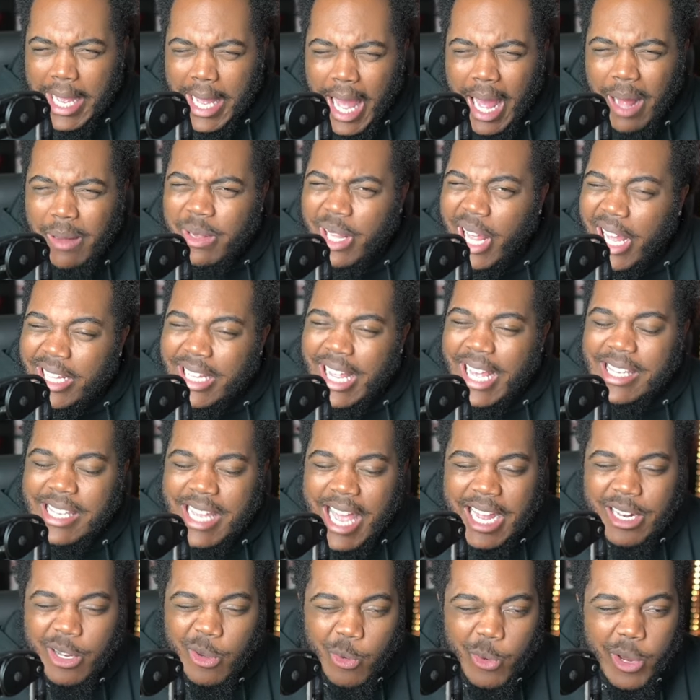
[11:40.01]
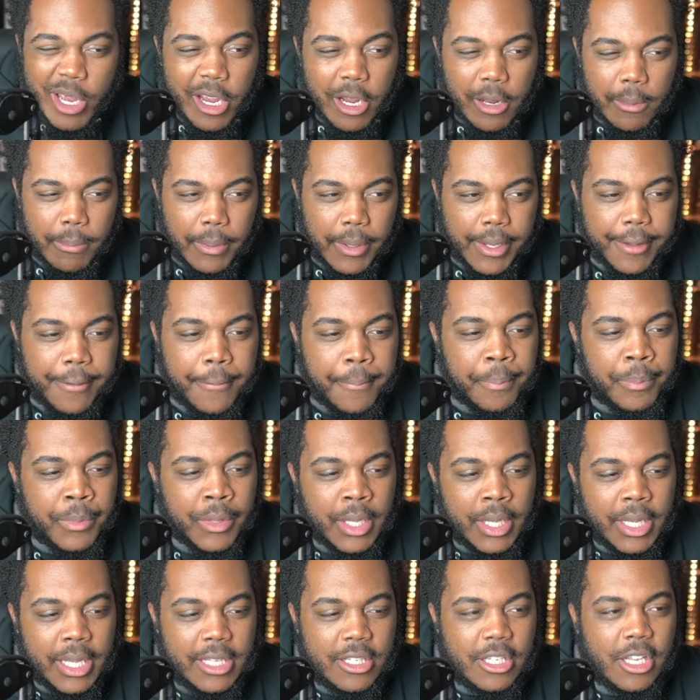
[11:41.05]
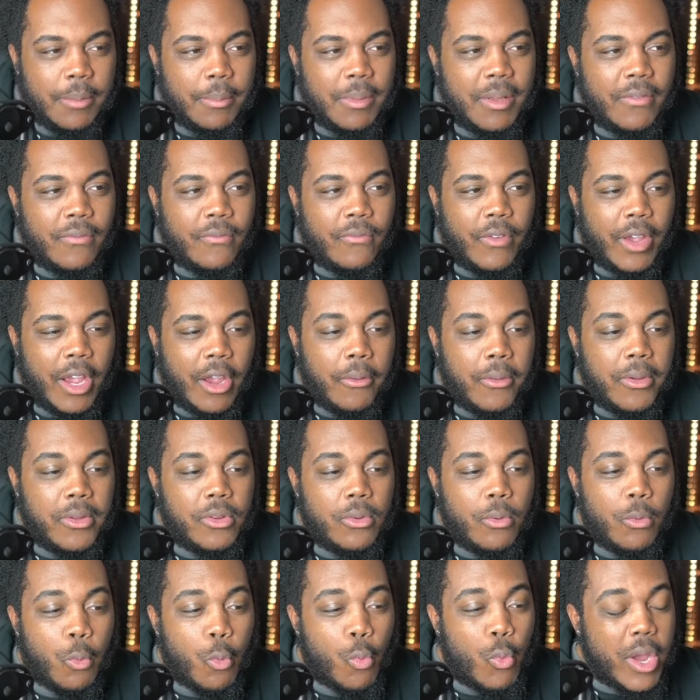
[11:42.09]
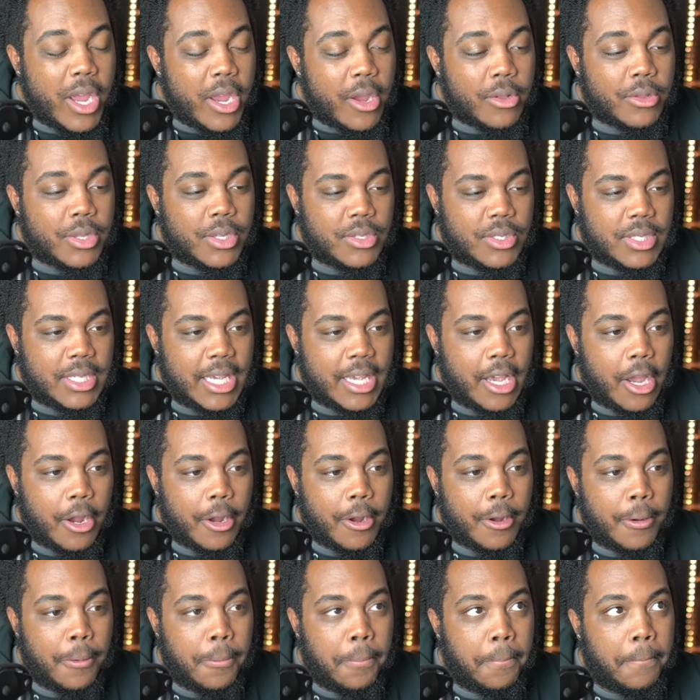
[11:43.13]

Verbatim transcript: I'm like, that's kind of weird, but it's going to be very weird to see her